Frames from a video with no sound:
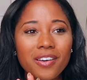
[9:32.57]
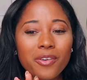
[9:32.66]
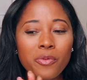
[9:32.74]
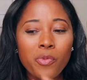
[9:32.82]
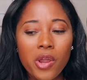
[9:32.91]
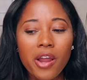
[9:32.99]

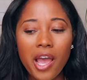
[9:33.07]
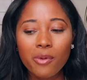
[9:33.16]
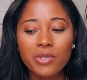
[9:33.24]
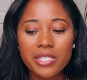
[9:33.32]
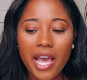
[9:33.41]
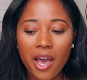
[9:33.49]
where I
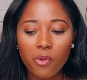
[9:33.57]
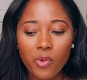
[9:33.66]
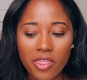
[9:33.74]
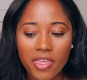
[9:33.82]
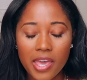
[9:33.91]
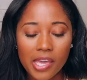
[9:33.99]
was at
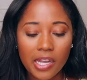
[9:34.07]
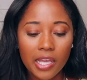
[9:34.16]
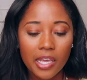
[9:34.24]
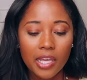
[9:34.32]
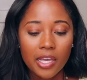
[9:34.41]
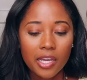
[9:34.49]
with it,
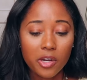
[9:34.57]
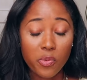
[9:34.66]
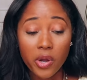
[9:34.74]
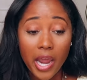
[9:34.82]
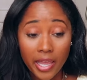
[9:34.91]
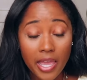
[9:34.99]
or
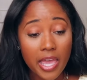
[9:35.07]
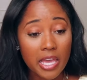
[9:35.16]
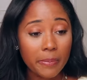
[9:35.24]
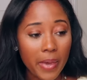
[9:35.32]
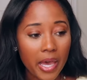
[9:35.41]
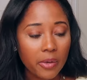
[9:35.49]
where I
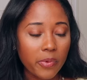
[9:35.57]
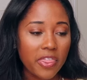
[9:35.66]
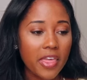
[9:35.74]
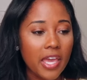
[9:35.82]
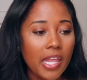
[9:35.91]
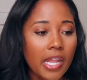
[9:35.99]
am at
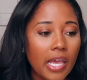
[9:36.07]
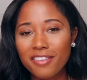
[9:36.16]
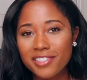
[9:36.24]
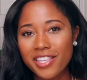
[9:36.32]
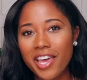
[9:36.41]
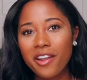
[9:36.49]
with it.
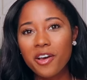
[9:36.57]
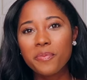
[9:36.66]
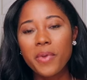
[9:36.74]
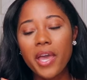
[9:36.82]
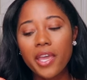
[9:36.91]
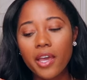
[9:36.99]
I said
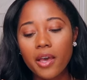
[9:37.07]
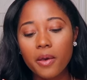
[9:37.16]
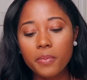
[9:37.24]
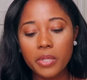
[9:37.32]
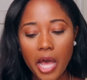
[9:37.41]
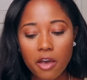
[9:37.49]
on my
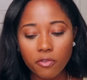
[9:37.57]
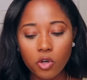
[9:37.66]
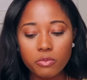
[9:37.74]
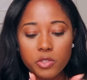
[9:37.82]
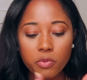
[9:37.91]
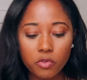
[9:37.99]

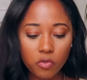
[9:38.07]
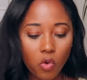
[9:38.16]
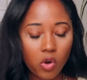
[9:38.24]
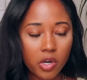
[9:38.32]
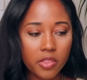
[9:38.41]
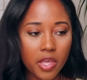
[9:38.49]
platforms
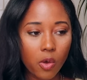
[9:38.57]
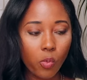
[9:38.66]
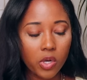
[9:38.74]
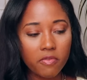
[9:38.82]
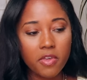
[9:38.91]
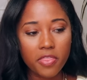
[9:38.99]
before that
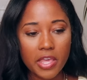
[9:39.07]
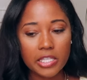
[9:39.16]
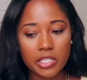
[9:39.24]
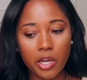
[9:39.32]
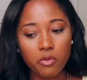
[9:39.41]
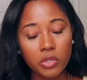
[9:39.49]
one of the
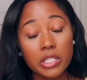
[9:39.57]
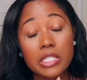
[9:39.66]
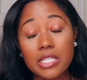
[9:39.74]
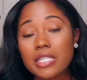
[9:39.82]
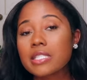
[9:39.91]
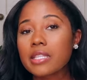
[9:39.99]
things that I really
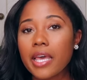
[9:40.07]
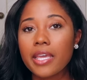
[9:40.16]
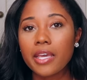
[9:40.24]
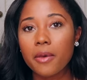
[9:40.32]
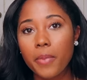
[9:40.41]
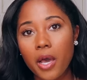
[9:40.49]

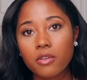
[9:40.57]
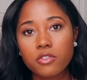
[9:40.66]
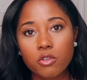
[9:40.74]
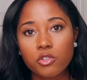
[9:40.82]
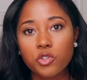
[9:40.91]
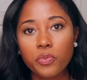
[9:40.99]
dislike
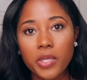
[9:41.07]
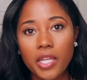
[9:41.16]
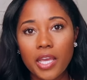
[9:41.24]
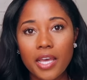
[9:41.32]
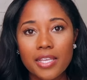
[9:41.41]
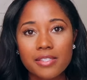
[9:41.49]
about social
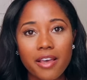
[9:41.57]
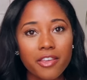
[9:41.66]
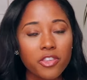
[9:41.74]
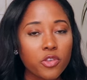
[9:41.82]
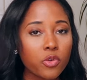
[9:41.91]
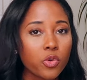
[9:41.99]
media is
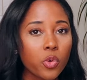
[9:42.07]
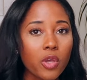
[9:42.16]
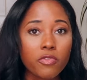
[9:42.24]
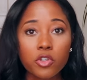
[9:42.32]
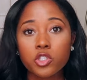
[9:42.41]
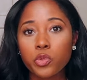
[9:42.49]
that
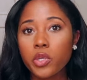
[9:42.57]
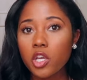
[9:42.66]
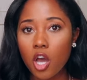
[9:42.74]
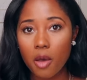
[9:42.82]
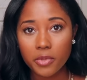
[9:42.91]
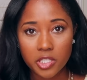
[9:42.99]
if you're
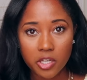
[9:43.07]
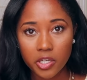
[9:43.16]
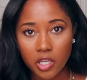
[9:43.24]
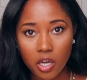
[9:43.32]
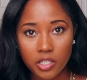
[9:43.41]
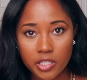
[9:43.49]
doing
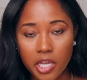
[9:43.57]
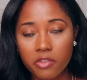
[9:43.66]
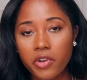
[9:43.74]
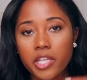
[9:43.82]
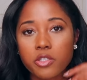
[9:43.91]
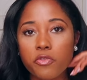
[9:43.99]
commentary
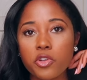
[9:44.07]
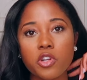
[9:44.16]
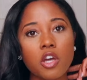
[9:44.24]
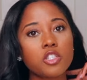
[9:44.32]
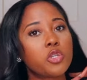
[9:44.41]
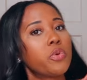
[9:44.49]
content, right? So if you're
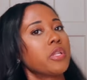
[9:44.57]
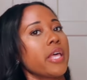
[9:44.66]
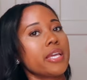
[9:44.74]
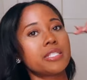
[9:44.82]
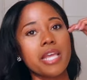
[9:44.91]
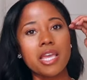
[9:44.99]
not doing
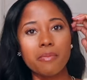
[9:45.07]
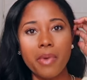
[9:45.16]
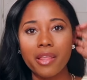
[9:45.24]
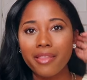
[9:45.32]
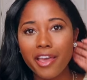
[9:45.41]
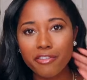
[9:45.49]
like day in
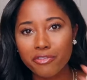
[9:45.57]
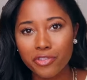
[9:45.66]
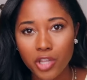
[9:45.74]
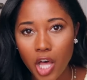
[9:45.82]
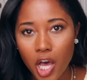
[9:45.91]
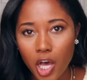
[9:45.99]
my life
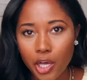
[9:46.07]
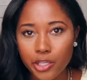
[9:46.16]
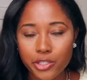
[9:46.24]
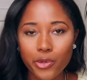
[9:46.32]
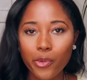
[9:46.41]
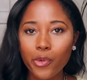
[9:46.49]

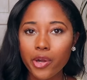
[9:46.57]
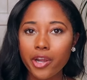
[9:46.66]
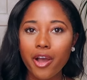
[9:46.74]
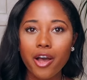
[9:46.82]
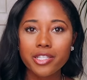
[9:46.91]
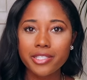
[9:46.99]
vlogs or
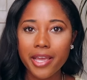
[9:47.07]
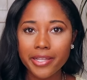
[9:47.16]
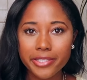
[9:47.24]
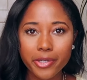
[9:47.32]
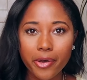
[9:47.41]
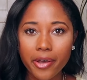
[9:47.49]

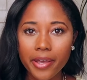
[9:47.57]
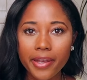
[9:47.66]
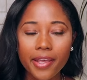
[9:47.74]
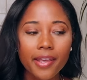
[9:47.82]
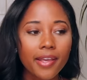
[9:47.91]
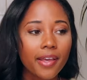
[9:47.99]
content on